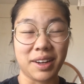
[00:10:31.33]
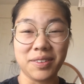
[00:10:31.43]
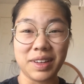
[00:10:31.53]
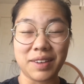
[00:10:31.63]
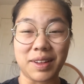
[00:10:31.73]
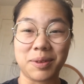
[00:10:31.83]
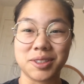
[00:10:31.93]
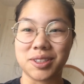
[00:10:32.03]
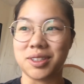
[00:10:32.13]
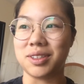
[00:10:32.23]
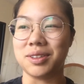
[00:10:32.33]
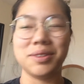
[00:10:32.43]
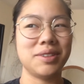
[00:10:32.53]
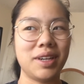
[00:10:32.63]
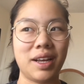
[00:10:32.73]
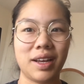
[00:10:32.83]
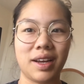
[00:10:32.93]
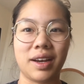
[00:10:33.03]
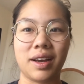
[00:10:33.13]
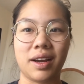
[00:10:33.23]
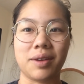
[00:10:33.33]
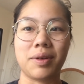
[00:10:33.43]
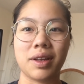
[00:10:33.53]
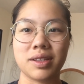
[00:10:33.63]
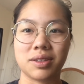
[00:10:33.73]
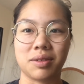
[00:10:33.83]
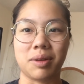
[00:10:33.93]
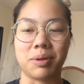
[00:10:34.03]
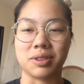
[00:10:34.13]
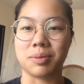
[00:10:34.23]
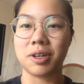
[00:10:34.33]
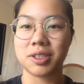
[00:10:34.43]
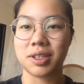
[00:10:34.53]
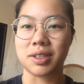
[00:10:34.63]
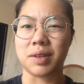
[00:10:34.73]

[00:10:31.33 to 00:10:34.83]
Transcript: I don't really have that much to do today. I want to get started on my personal project.